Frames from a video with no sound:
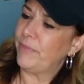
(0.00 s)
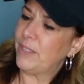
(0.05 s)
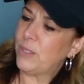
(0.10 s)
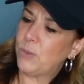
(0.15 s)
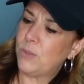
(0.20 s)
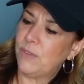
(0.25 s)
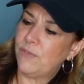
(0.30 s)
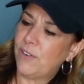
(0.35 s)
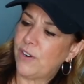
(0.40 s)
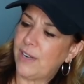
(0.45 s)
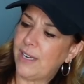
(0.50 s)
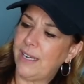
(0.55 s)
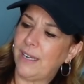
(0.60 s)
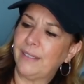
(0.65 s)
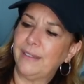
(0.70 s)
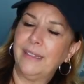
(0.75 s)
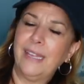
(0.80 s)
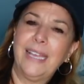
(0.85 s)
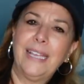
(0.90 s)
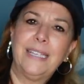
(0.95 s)
This was very
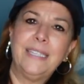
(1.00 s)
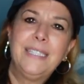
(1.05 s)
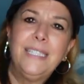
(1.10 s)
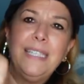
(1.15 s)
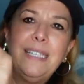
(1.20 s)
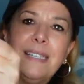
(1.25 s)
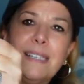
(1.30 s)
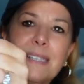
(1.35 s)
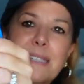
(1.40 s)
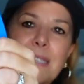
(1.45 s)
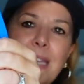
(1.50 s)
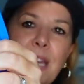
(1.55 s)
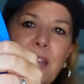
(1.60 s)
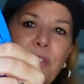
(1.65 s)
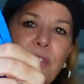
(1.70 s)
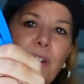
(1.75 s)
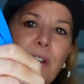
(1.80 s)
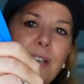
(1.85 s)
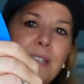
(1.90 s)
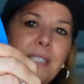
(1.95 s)
unlike Adidas, I
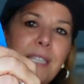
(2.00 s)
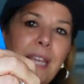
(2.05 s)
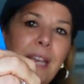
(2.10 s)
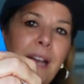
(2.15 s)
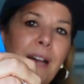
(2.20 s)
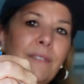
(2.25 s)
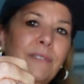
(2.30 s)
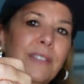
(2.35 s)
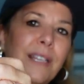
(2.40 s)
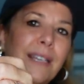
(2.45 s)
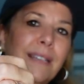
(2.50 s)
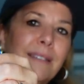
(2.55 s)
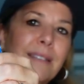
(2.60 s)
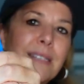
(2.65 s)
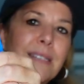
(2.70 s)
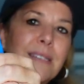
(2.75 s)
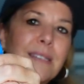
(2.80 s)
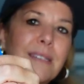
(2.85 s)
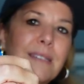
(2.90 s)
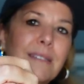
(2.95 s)
thought, to have like
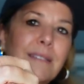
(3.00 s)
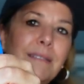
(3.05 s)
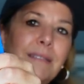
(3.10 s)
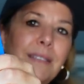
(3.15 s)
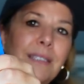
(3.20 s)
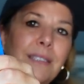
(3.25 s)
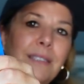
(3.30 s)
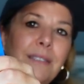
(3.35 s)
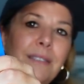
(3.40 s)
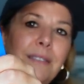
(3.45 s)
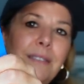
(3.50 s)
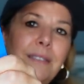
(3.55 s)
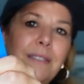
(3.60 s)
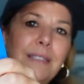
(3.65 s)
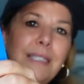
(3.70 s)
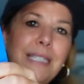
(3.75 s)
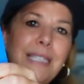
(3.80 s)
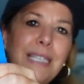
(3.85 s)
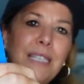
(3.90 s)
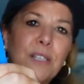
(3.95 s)
this little
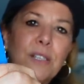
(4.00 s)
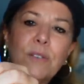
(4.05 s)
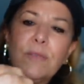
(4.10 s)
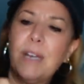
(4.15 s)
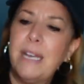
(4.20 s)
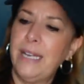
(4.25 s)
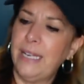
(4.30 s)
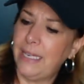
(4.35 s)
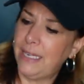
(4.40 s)
deer right